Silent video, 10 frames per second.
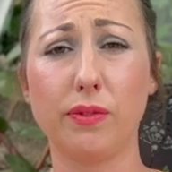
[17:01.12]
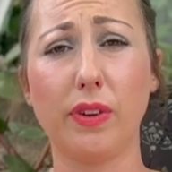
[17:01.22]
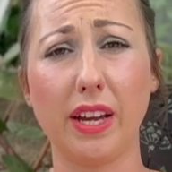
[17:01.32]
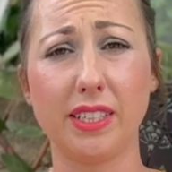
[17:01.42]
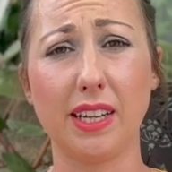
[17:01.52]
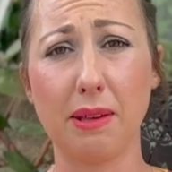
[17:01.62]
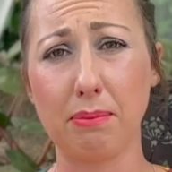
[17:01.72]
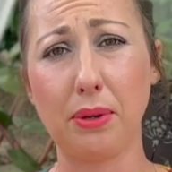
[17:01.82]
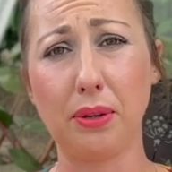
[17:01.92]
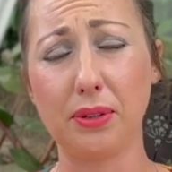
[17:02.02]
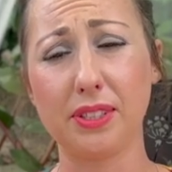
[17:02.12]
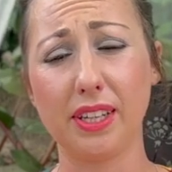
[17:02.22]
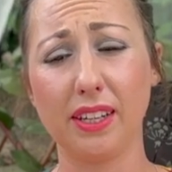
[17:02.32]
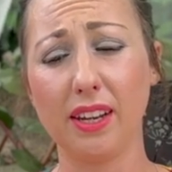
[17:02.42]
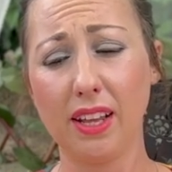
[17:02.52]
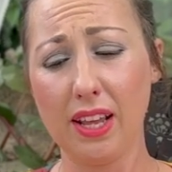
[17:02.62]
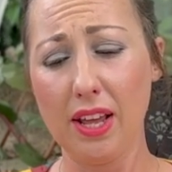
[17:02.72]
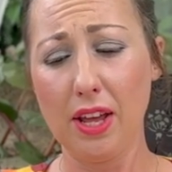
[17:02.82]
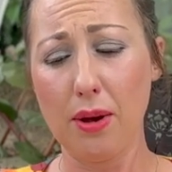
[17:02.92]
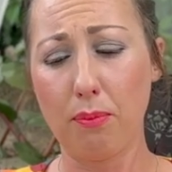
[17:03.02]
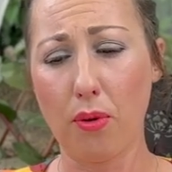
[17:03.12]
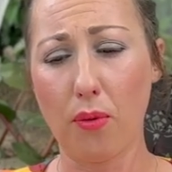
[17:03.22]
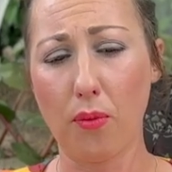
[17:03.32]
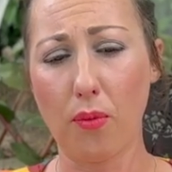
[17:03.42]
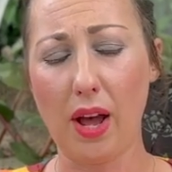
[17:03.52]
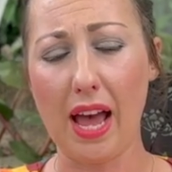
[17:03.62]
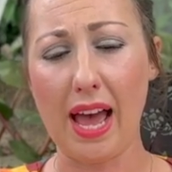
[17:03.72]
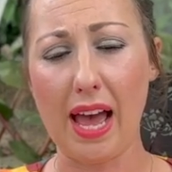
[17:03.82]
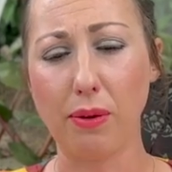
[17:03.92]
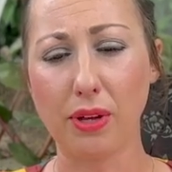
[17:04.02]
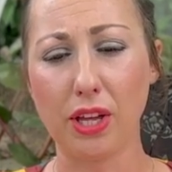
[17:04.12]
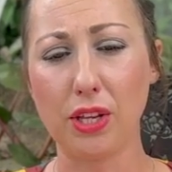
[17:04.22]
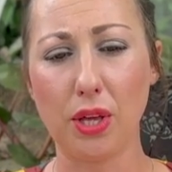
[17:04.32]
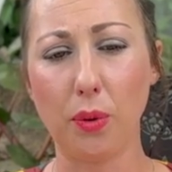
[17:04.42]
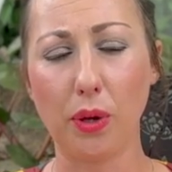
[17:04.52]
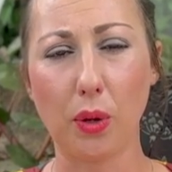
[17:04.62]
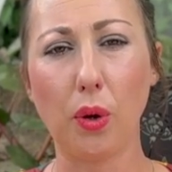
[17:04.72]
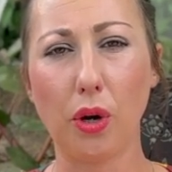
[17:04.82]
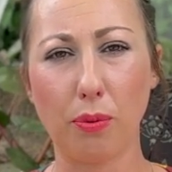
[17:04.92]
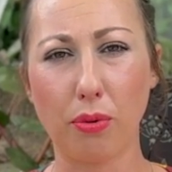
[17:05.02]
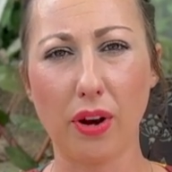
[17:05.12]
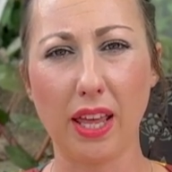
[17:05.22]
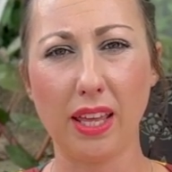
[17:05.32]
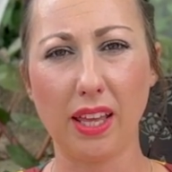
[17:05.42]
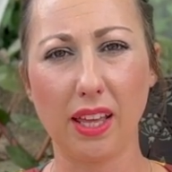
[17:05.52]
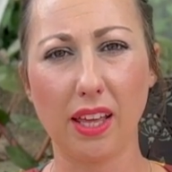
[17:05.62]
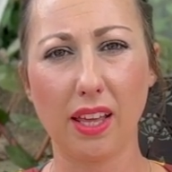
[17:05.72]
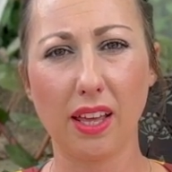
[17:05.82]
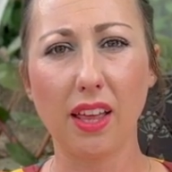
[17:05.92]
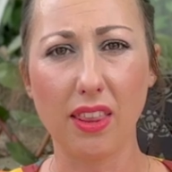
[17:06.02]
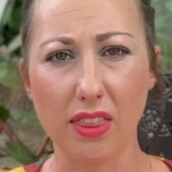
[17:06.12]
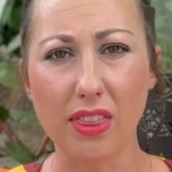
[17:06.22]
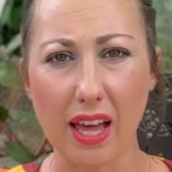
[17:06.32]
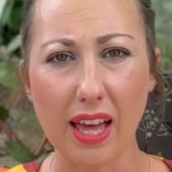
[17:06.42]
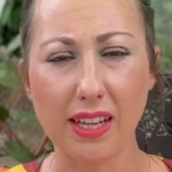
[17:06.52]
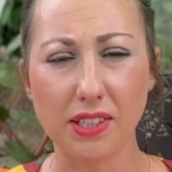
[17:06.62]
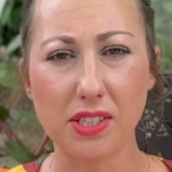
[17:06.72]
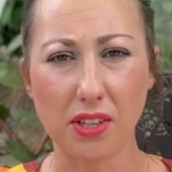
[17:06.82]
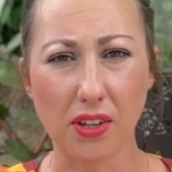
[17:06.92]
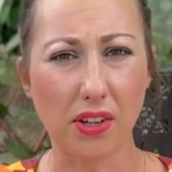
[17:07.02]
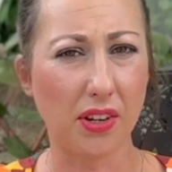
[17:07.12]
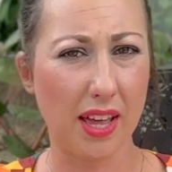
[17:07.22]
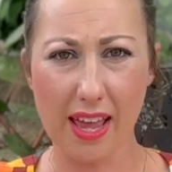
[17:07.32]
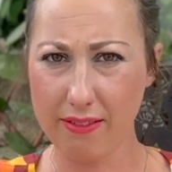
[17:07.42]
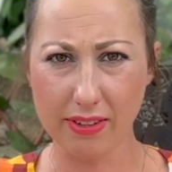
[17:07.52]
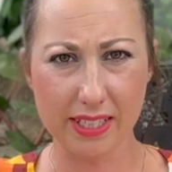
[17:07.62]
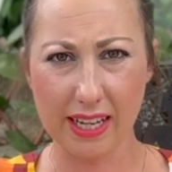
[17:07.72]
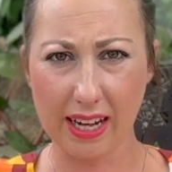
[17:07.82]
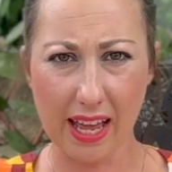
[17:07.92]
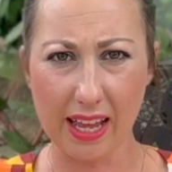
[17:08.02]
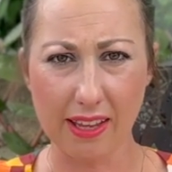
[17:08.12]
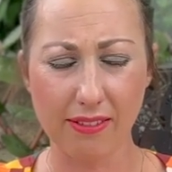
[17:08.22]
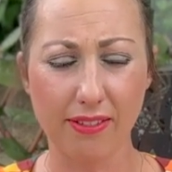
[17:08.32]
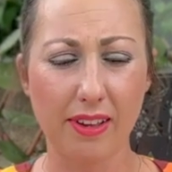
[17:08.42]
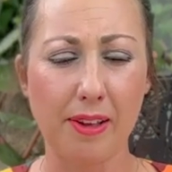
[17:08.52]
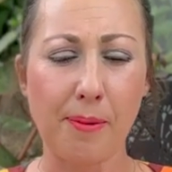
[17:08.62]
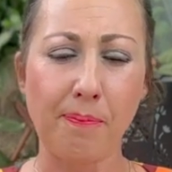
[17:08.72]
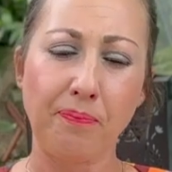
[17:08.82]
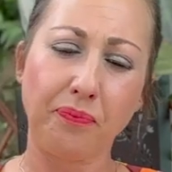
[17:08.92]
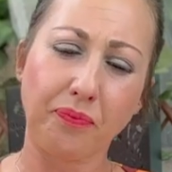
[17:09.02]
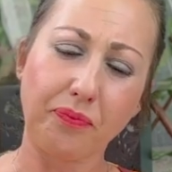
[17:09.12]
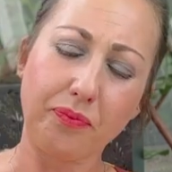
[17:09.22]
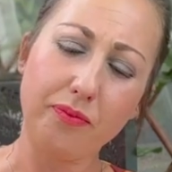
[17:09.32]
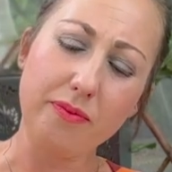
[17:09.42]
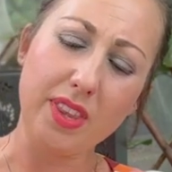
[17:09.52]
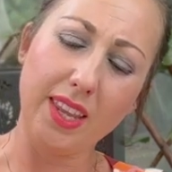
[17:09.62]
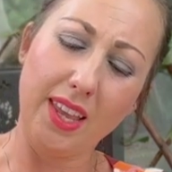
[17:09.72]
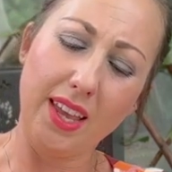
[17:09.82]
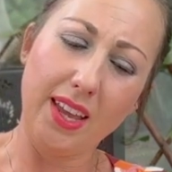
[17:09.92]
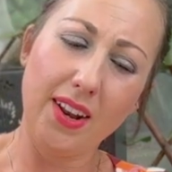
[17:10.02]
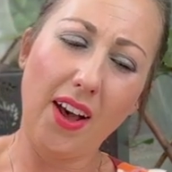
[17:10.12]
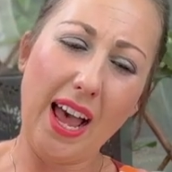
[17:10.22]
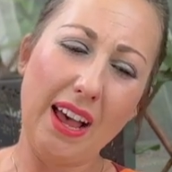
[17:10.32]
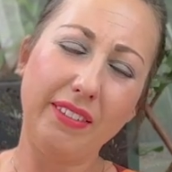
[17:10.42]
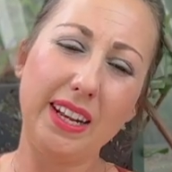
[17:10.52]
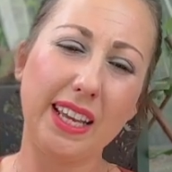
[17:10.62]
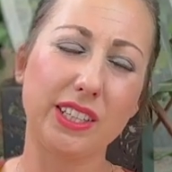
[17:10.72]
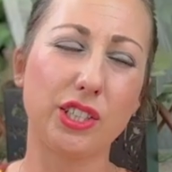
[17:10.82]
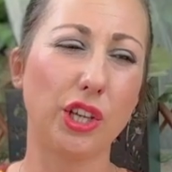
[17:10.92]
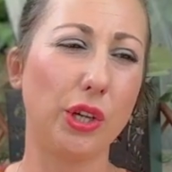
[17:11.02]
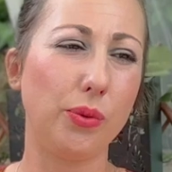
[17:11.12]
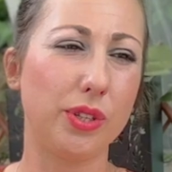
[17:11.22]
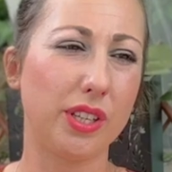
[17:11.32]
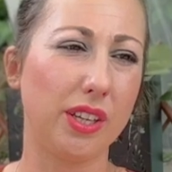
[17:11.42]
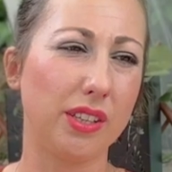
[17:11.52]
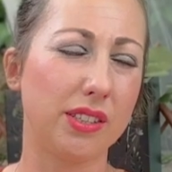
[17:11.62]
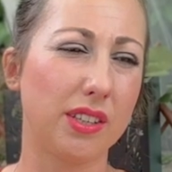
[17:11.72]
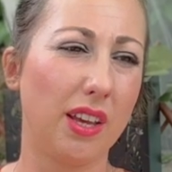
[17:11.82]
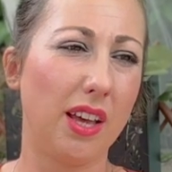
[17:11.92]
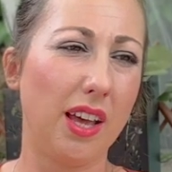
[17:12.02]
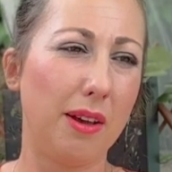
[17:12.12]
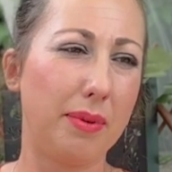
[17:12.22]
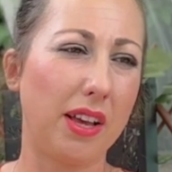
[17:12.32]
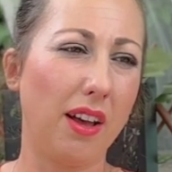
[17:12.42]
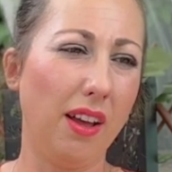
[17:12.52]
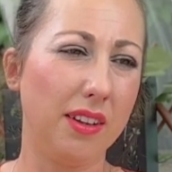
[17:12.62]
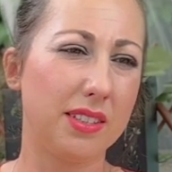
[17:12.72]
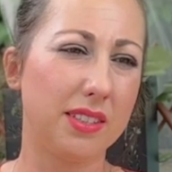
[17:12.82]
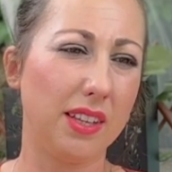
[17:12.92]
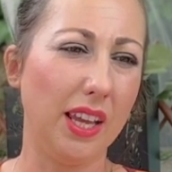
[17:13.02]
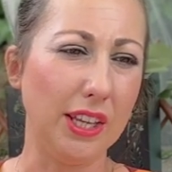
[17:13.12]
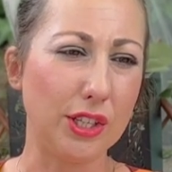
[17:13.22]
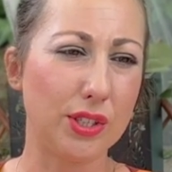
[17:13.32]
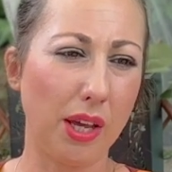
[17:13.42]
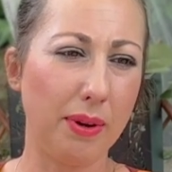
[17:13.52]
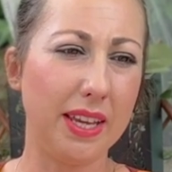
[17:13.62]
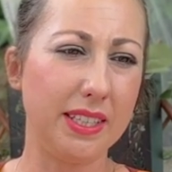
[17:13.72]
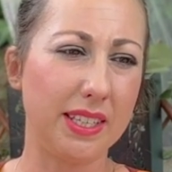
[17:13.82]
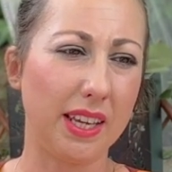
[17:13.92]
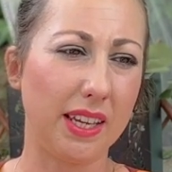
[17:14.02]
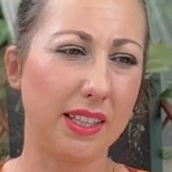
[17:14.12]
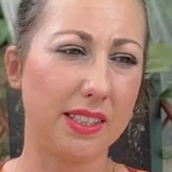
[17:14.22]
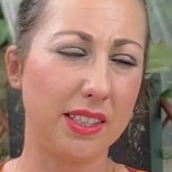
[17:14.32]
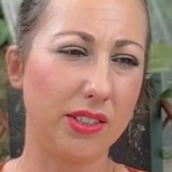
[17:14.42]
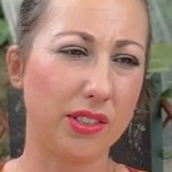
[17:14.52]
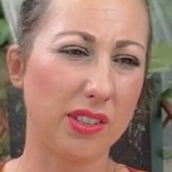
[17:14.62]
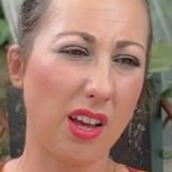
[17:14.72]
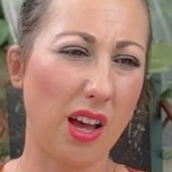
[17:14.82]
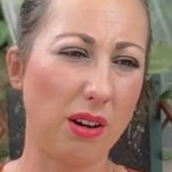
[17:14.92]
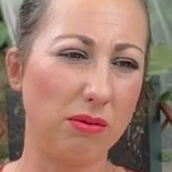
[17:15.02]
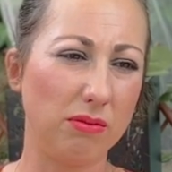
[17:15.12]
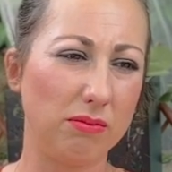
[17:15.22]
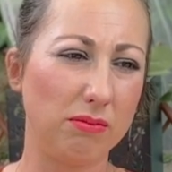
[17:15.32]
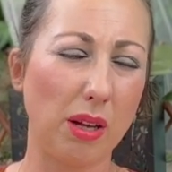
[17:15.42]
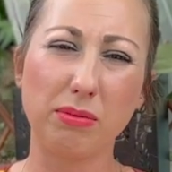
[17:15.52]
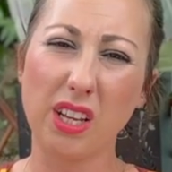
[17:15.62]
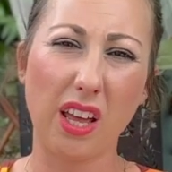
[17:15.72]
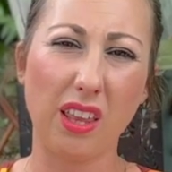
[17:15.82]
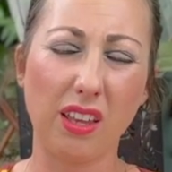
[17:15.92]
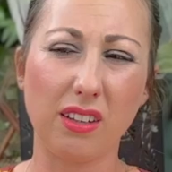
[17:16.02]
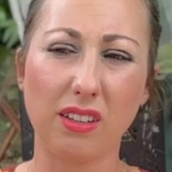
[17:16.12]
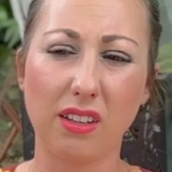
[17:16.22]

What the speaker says: vitally important, but how can you incorporate that into your everyday life? And not having excuses, because it's so easy to just go, I'm tired,